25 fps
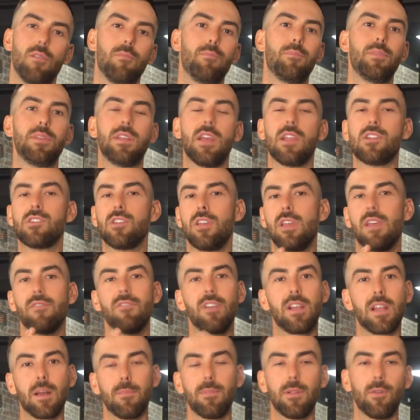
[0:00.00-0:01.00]
potentially every
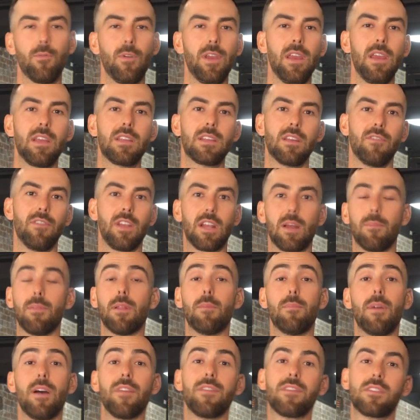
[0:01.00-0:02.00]
couple of weeks, every couple
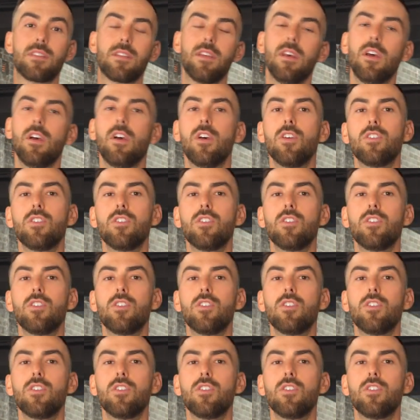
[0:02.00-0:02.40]
of months,